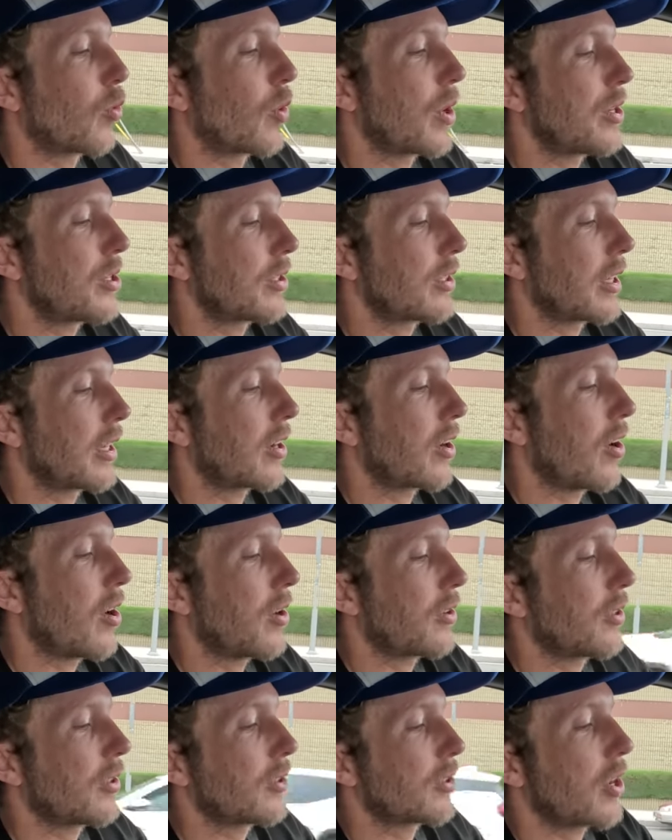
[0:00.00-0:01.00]
originally
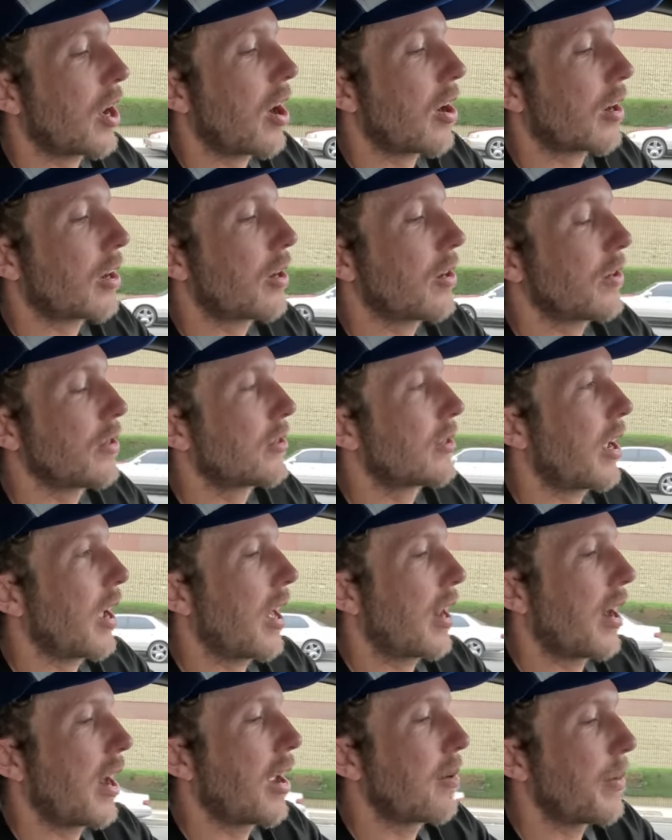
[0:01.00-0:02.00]
called tacos
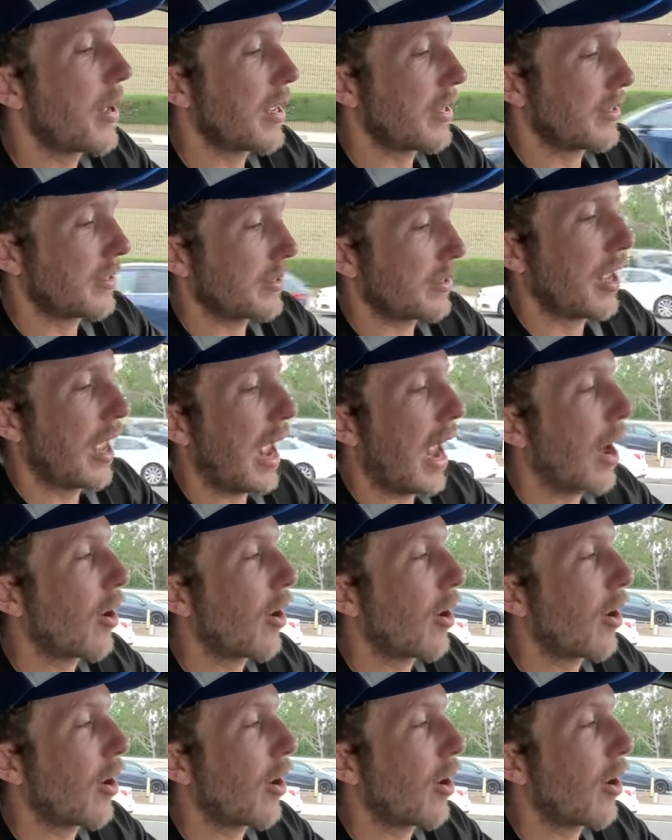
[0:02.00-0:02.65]
arabes,